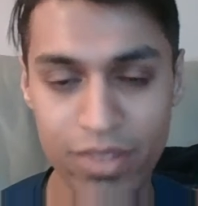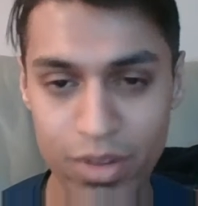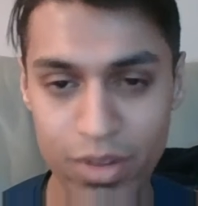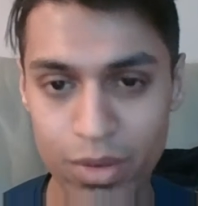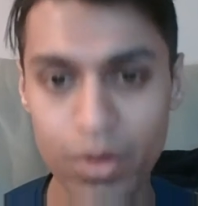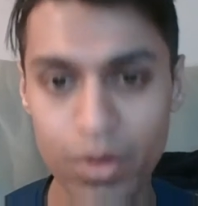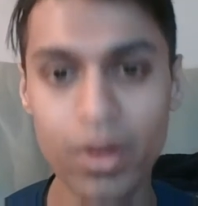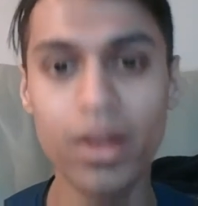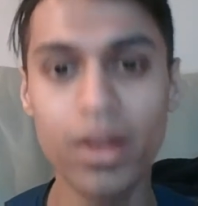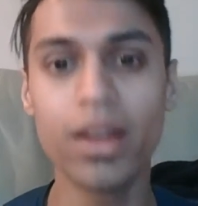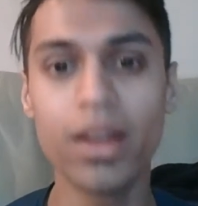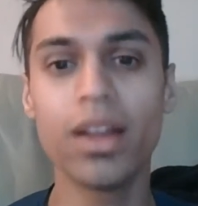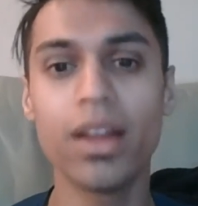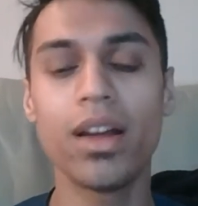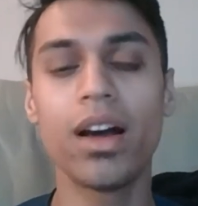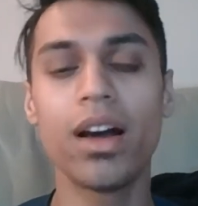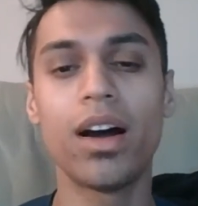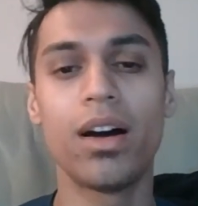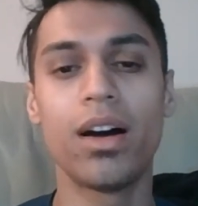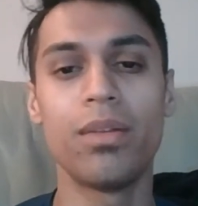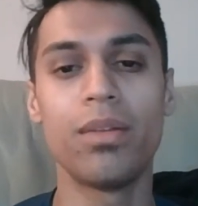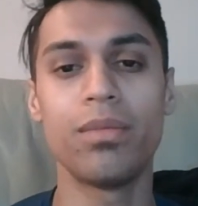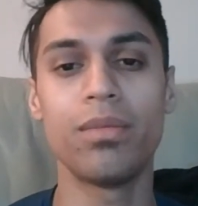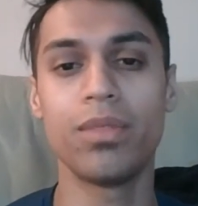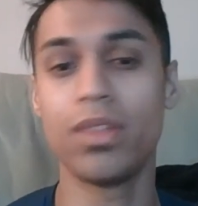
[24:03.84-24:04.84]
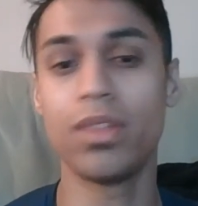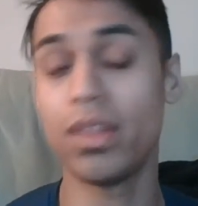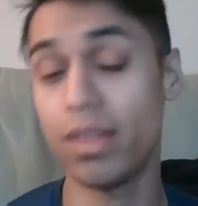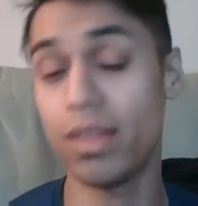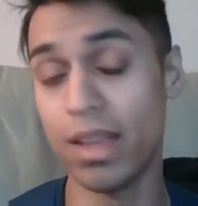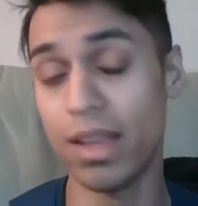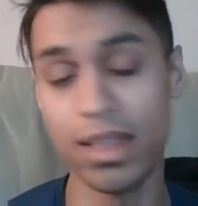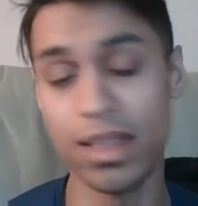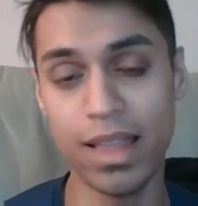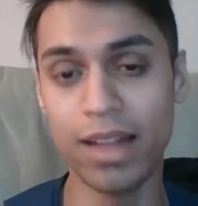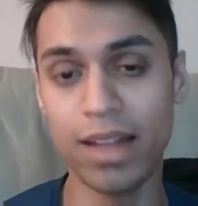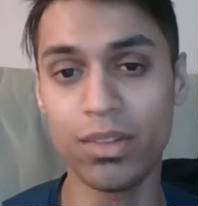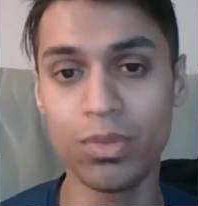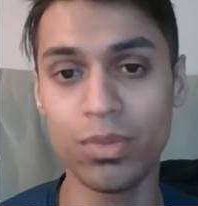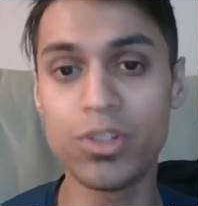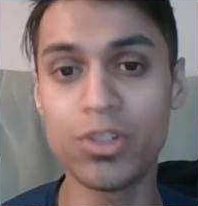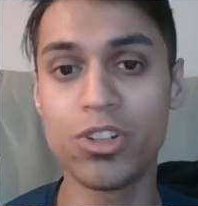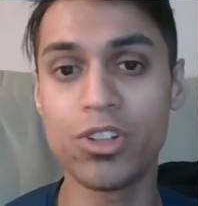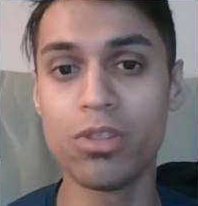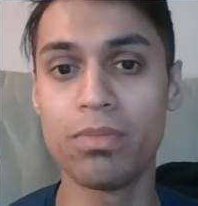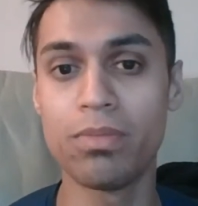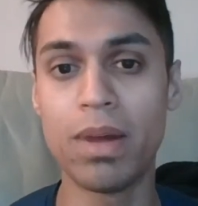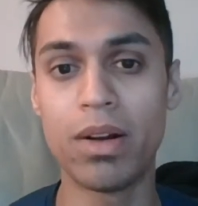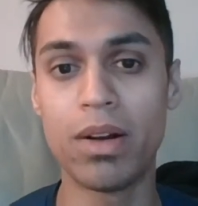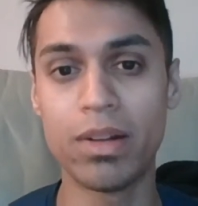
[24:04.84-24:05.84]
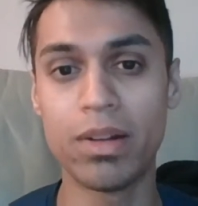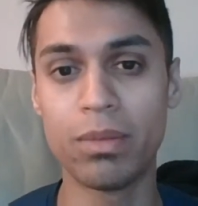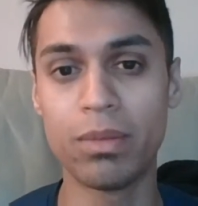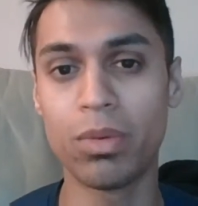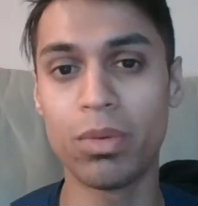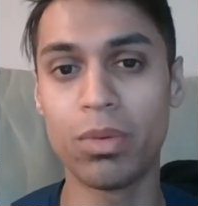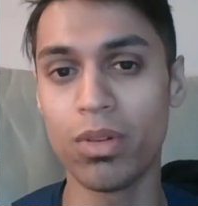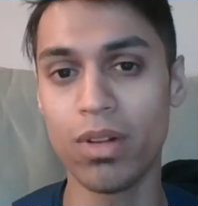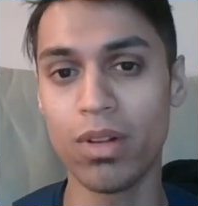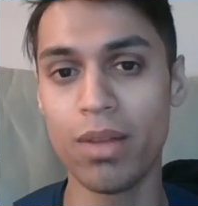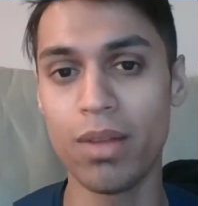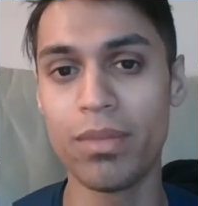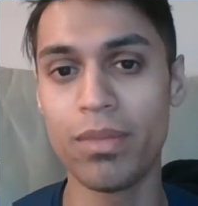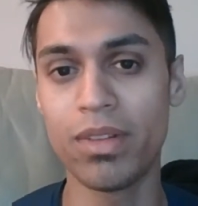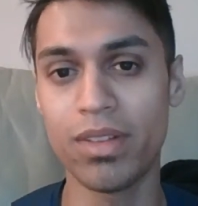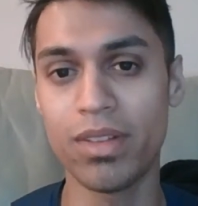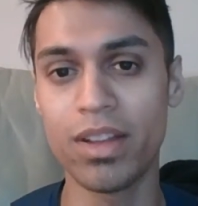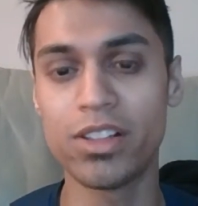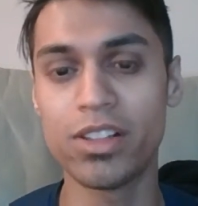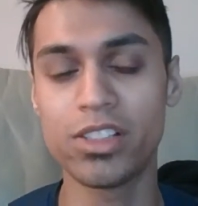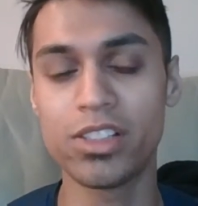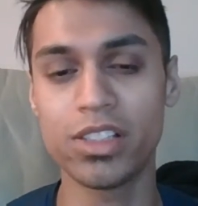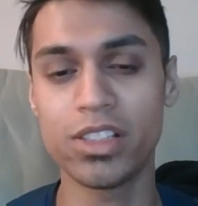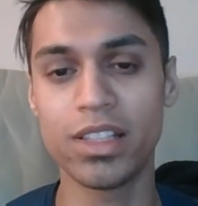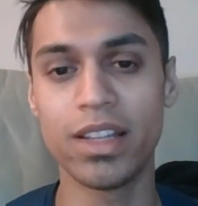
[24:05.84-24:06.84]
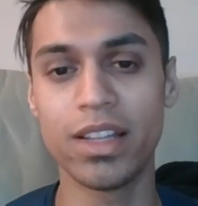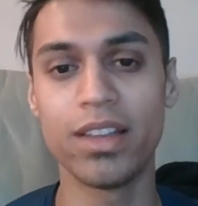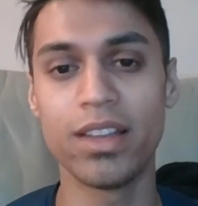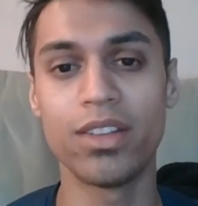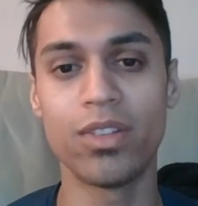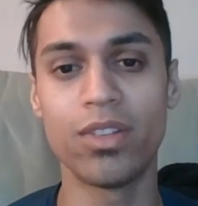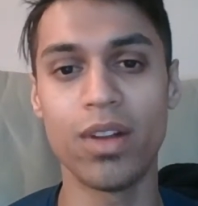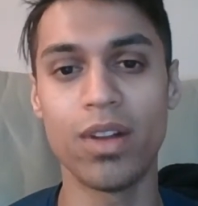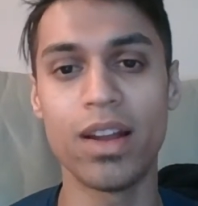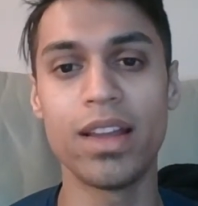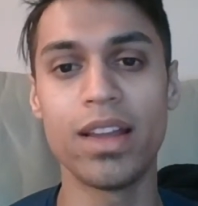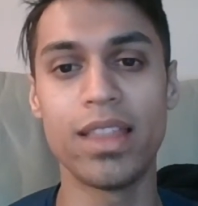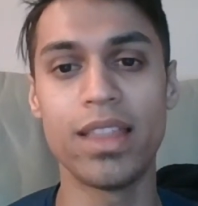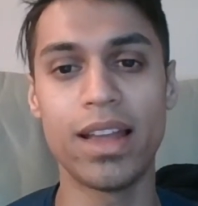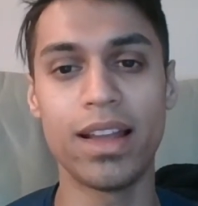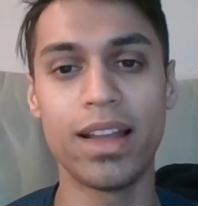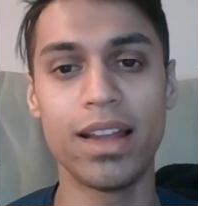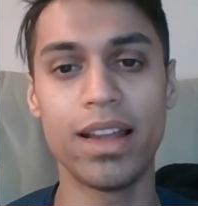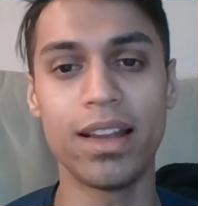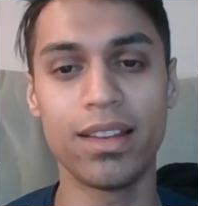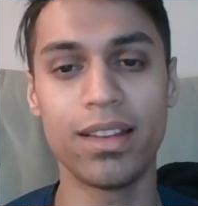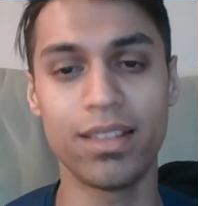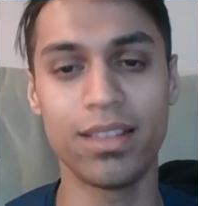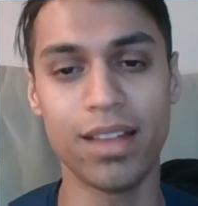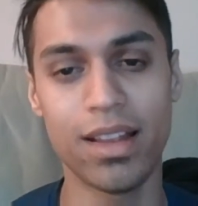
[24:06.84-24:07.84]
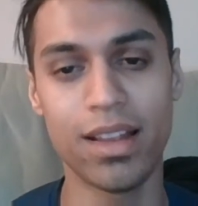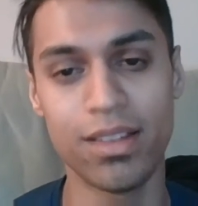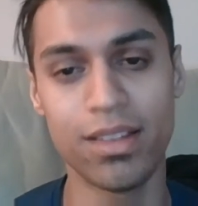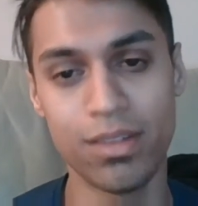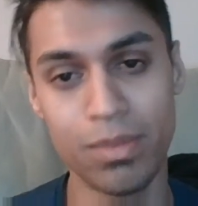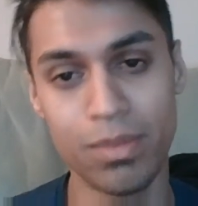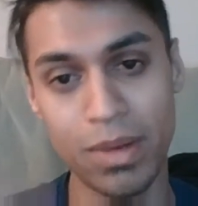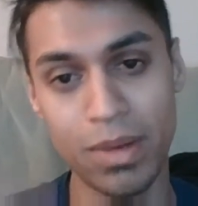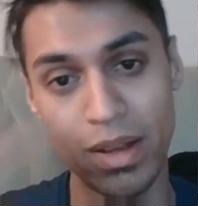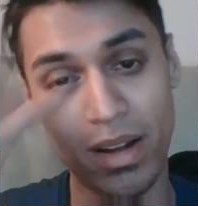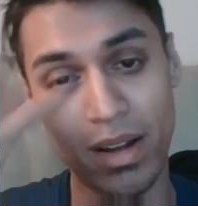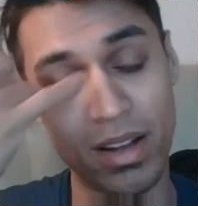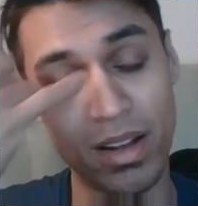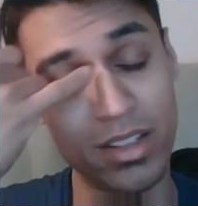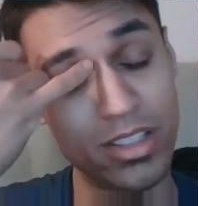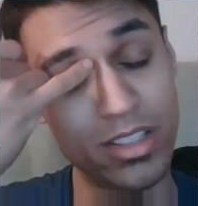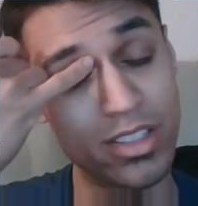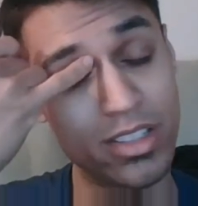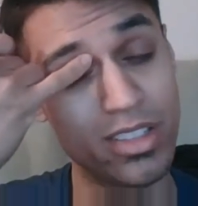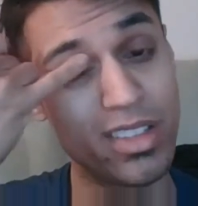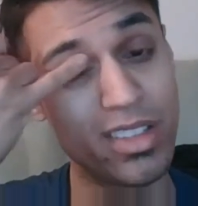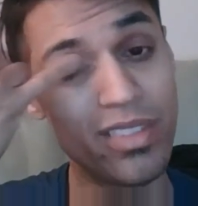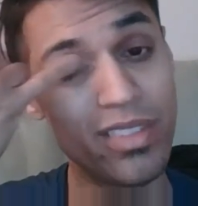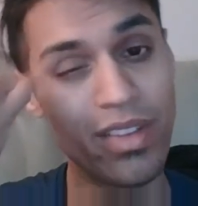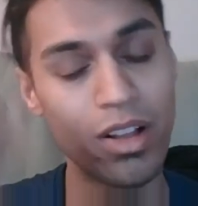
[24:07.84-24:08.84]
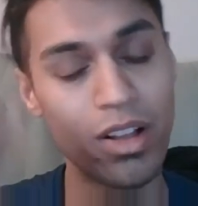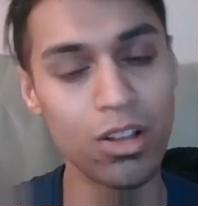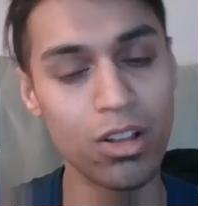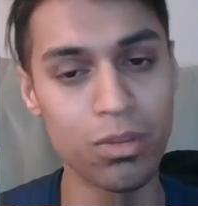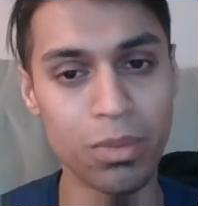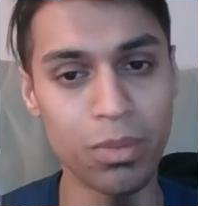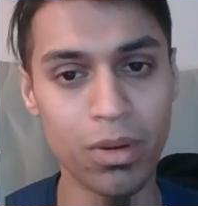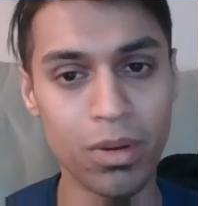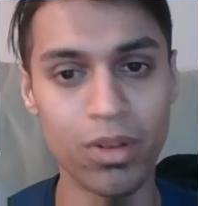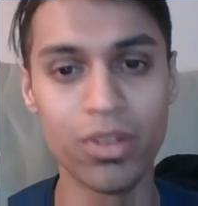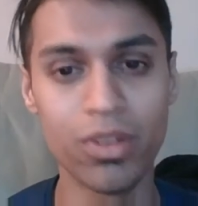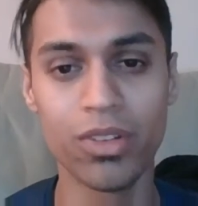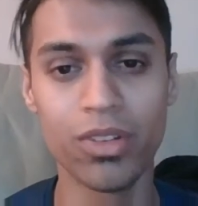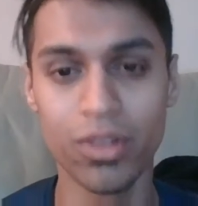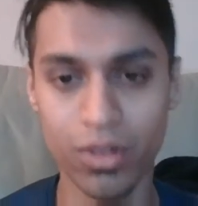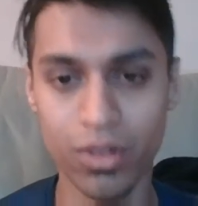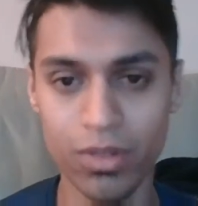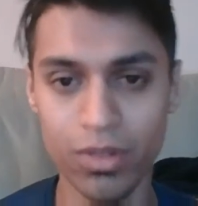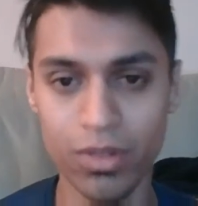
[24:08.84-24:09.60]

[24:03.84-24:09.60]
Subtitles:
you. And that's what your bounty program essentially is, right? And that extends beyond just developers.